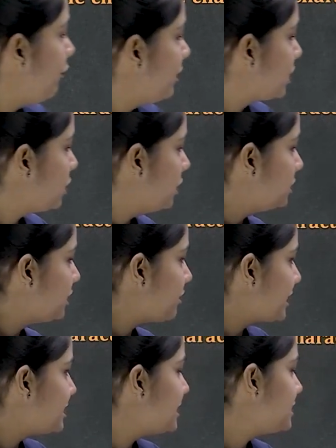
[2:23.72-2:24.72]
over here the
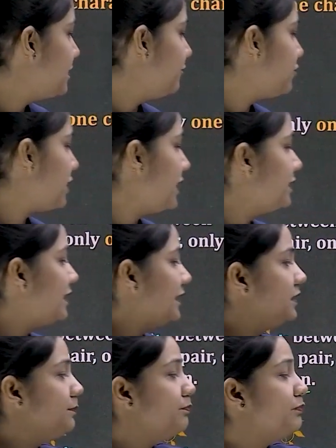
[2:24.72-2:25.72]
recessive trait that
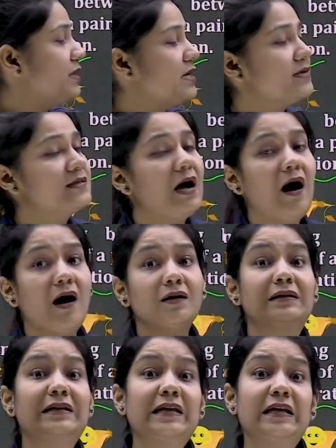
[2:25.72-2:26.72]
the peas are
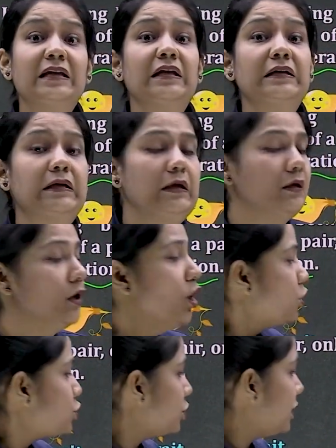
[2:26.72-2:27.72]
green in color.
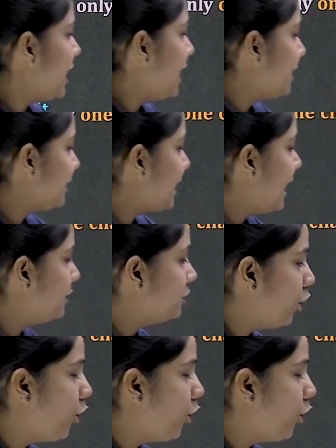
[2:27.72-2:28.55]
So they are again the